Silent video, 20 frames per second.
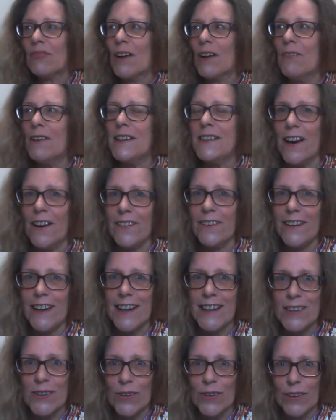We don't
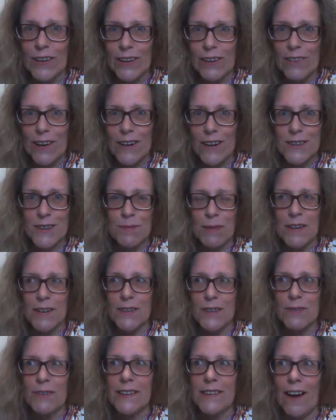need toilet rolls
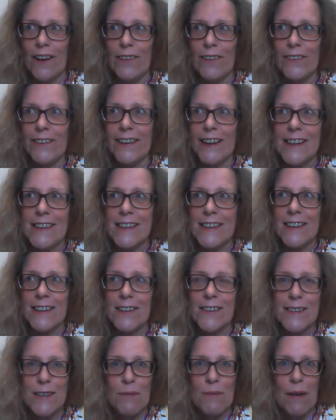because we don't need to
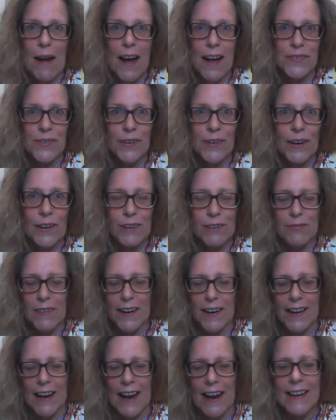use a bathroom,
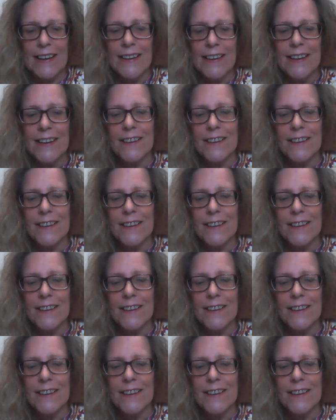okay?